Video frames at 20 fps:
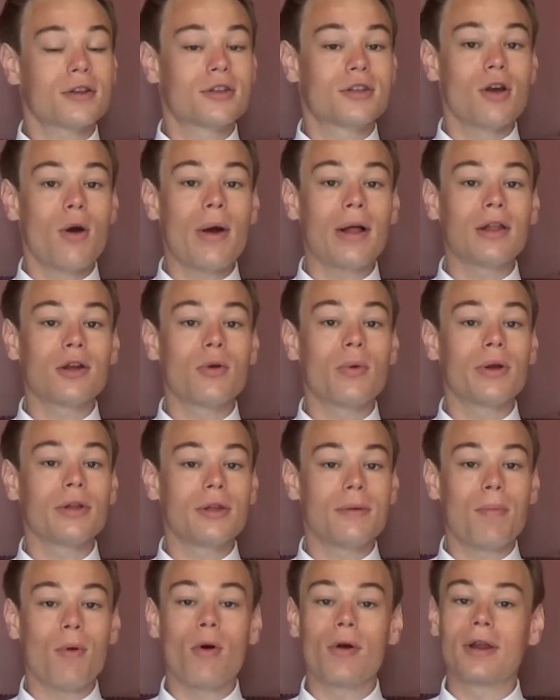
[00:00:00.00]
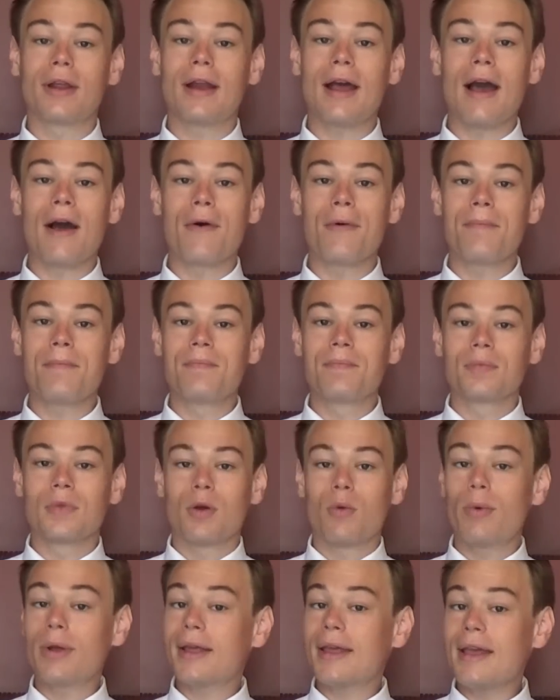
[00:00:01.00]
so eloquently pointed out,
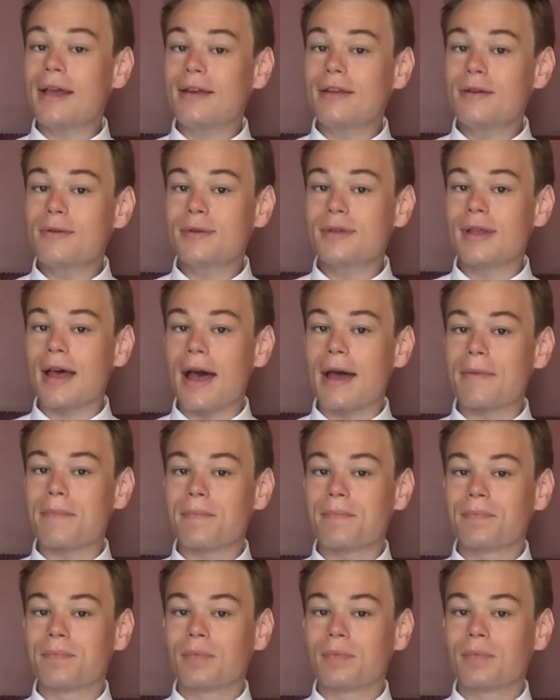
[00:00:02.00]
we can't use that.